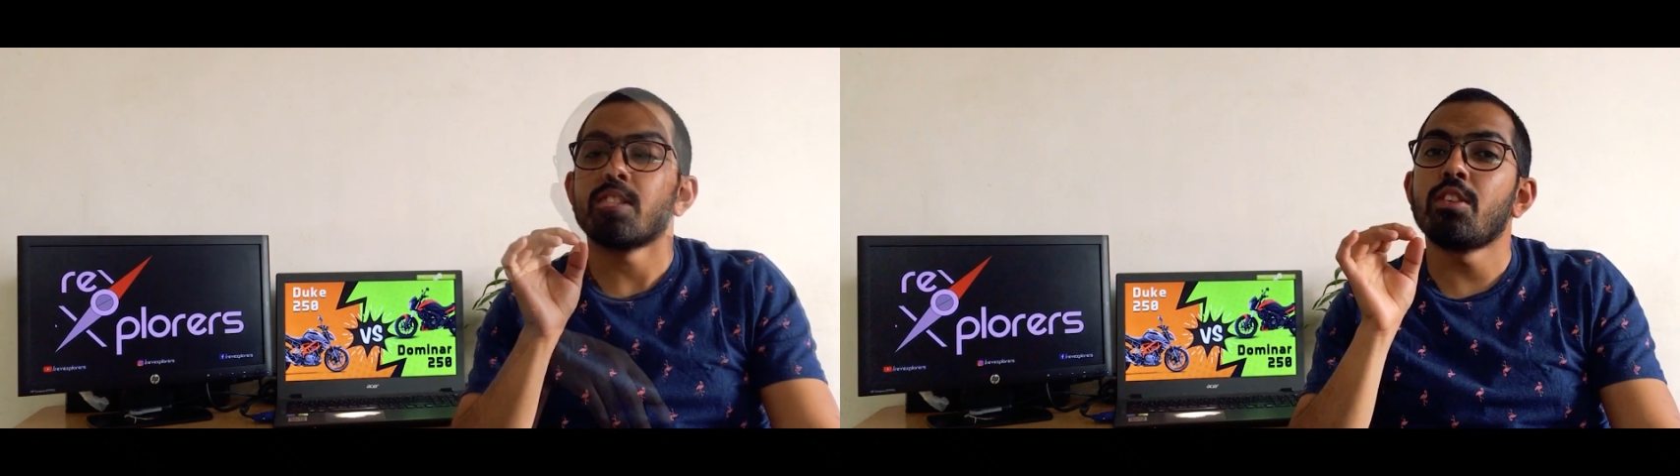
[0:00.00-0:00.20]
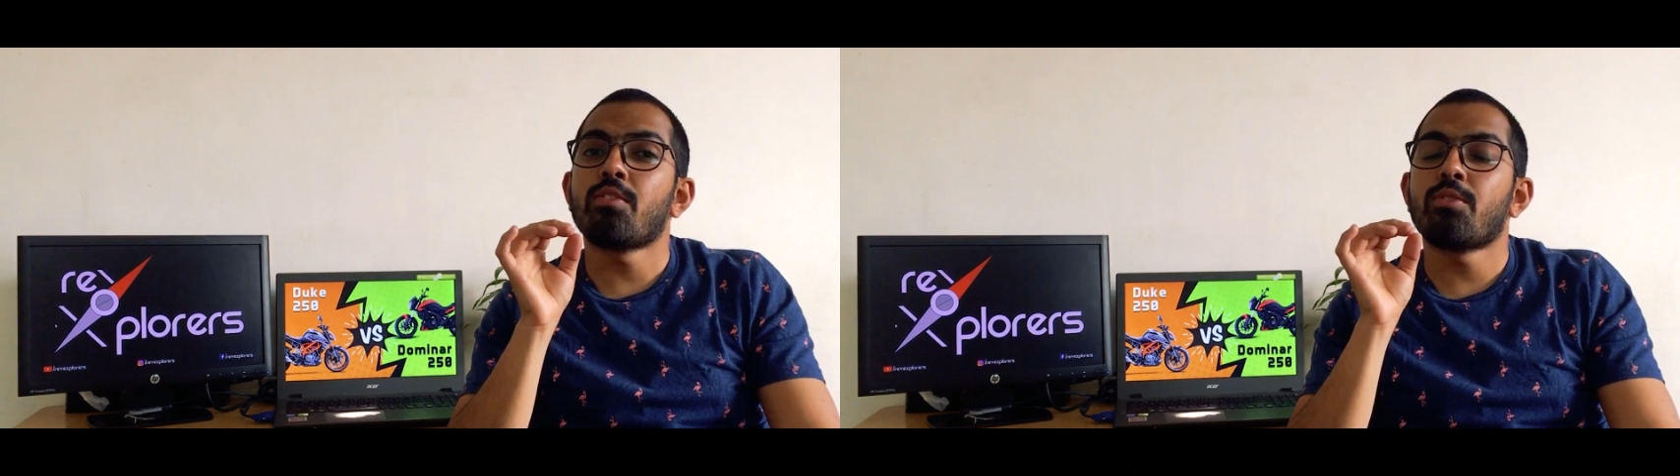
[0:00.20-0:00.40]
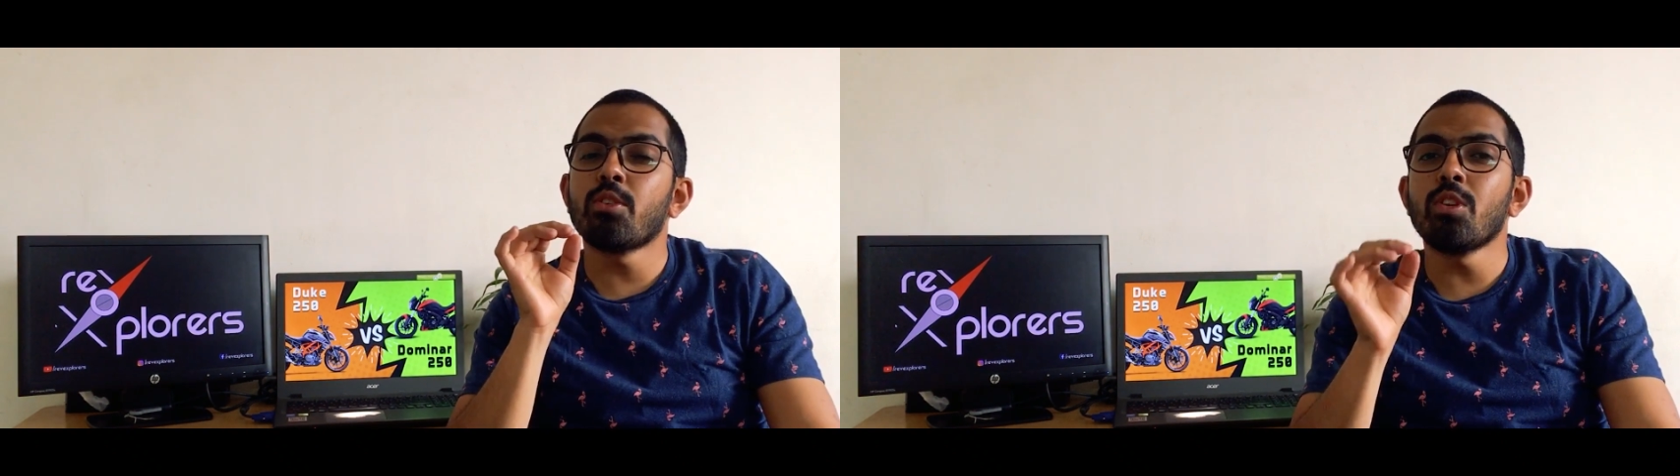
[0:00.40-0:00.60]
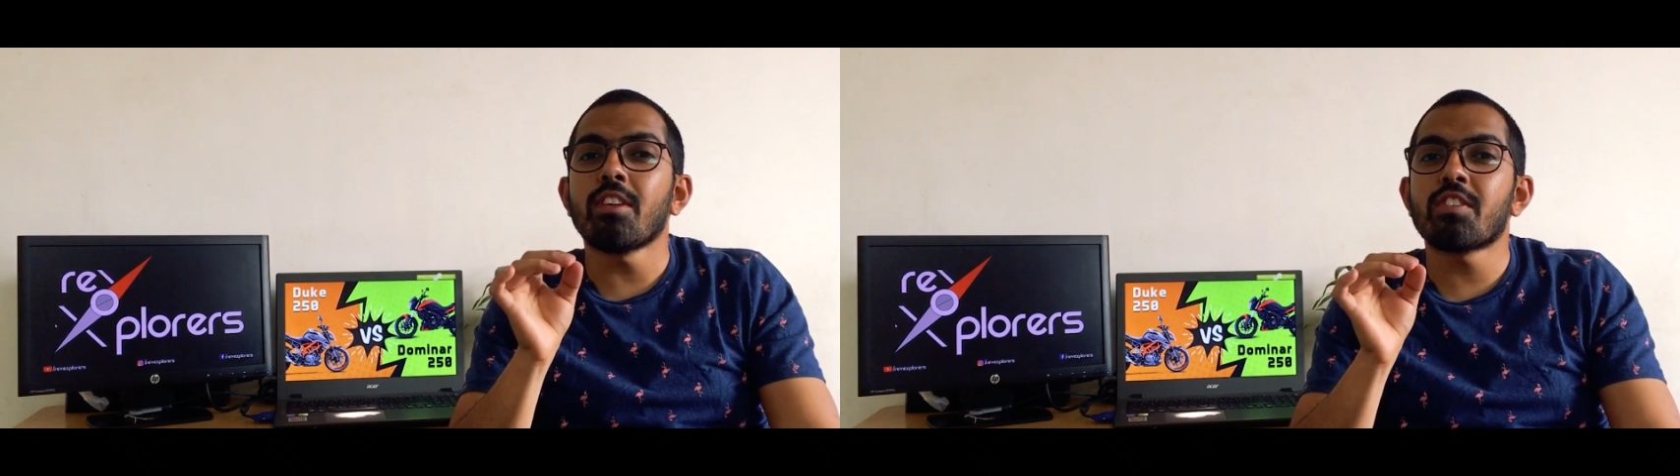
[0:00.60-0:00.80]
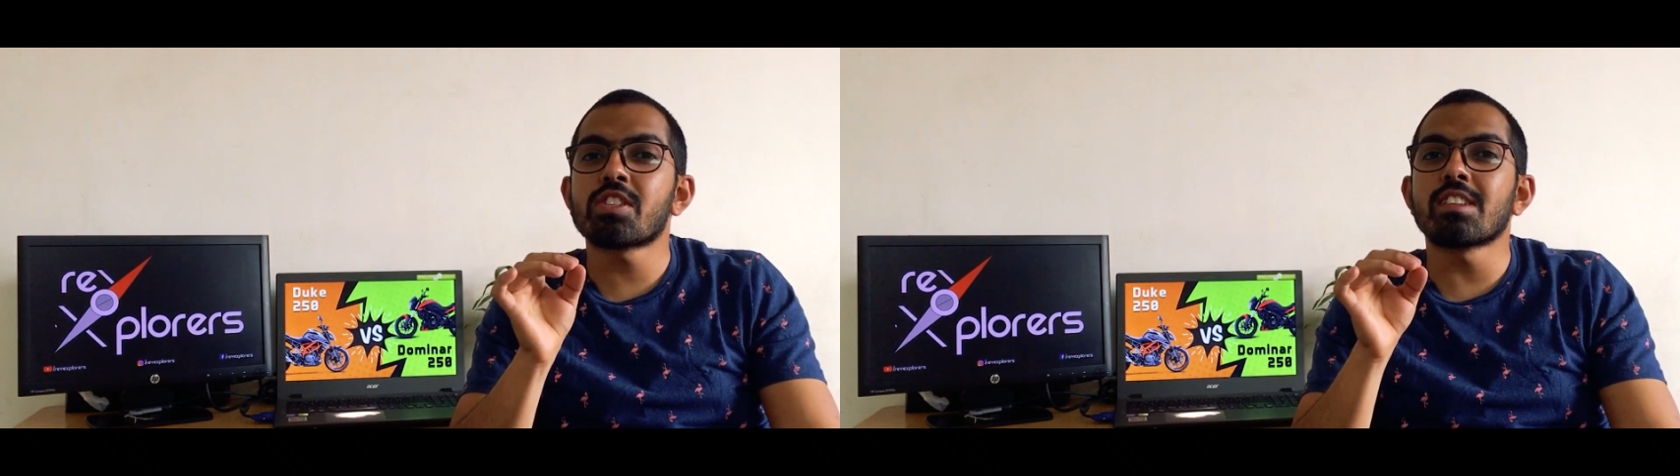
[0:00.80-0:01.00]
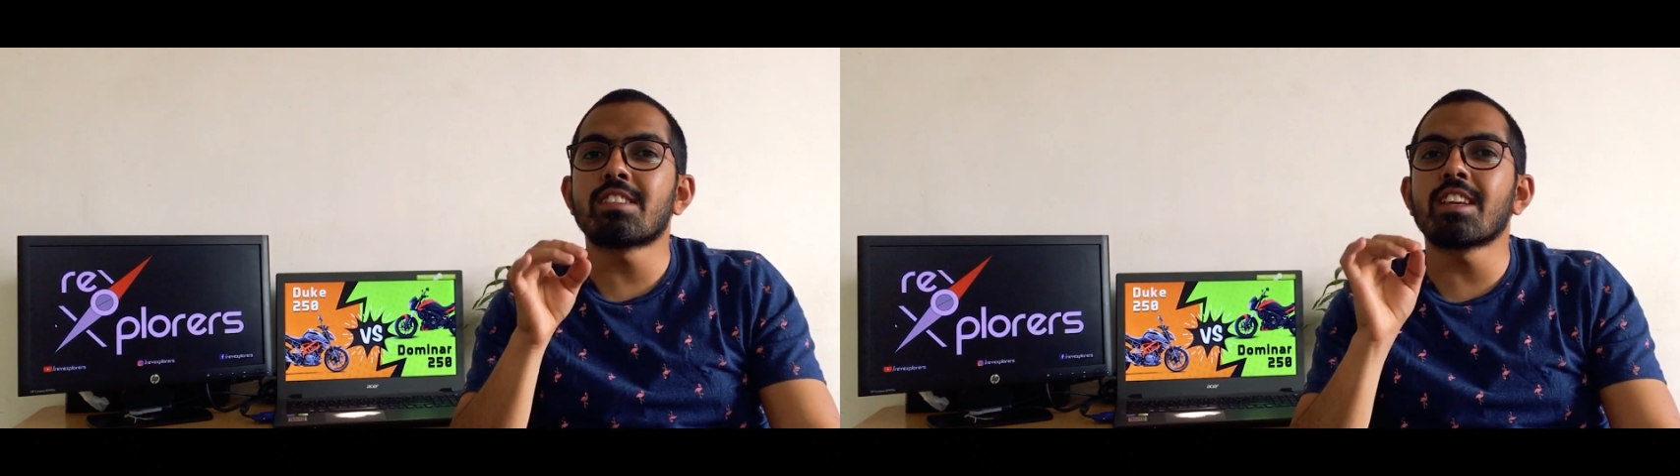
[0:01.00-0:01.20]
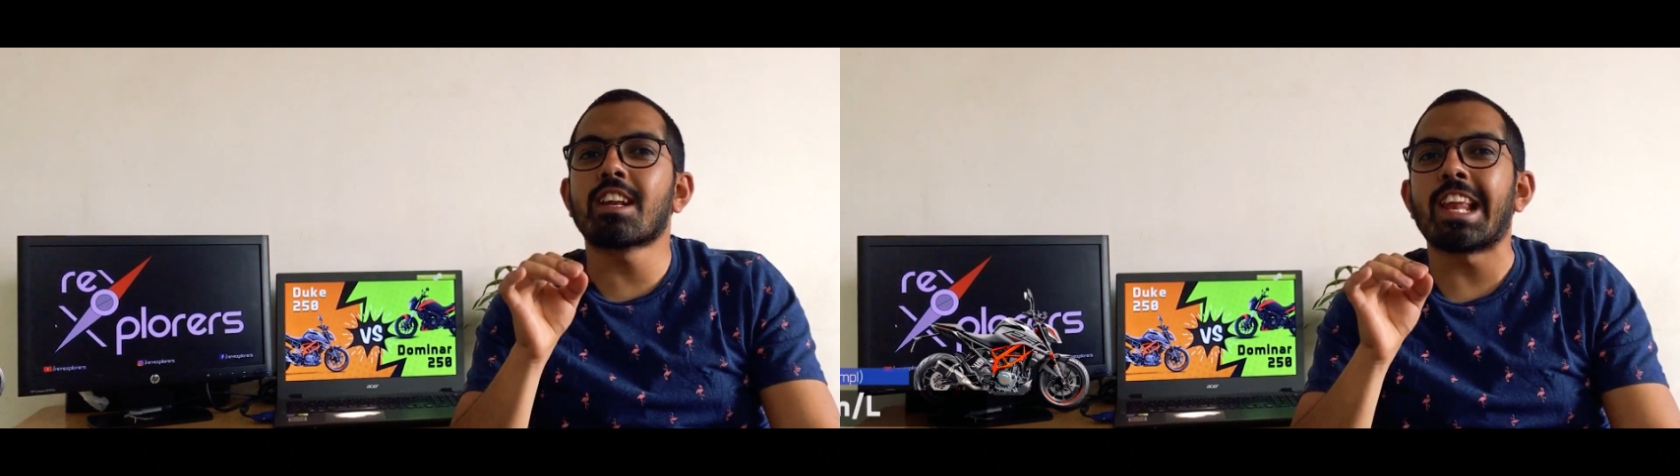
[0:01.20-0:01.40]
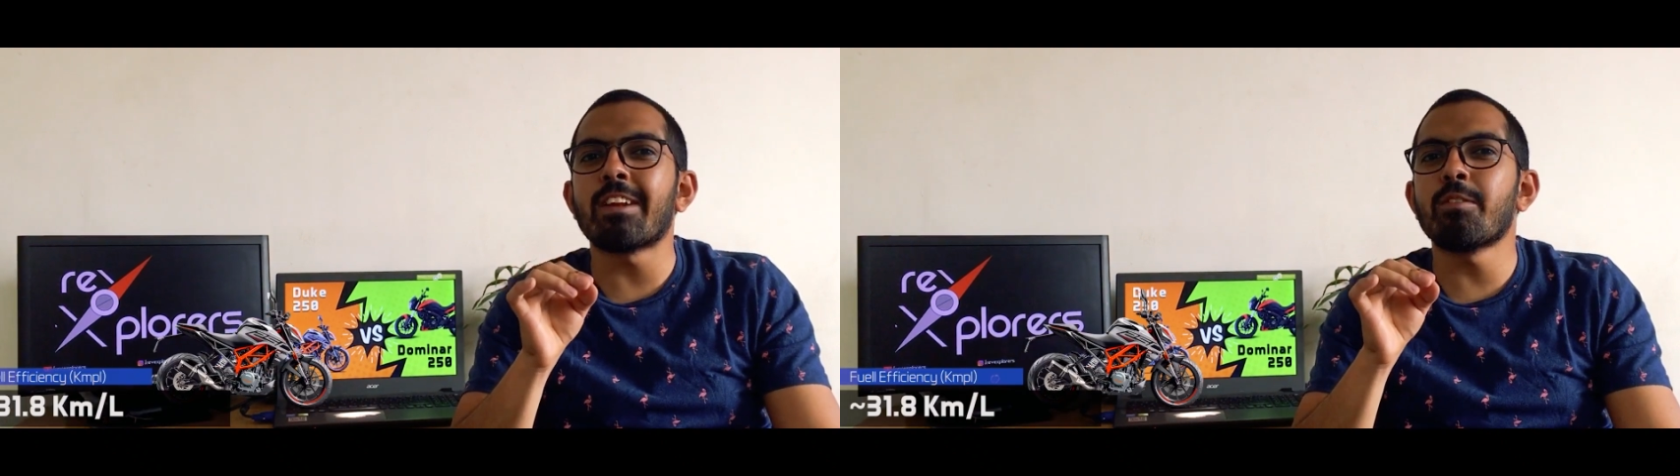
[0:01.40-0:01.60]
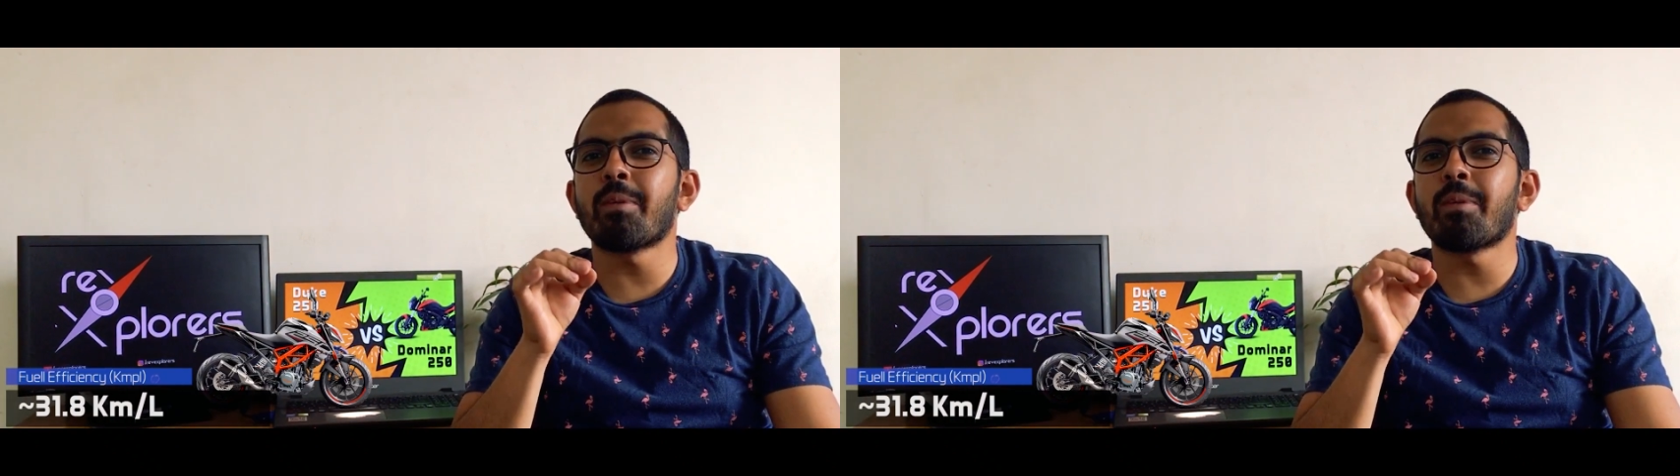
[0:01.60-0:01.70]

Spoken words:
The fuel efficiency claimed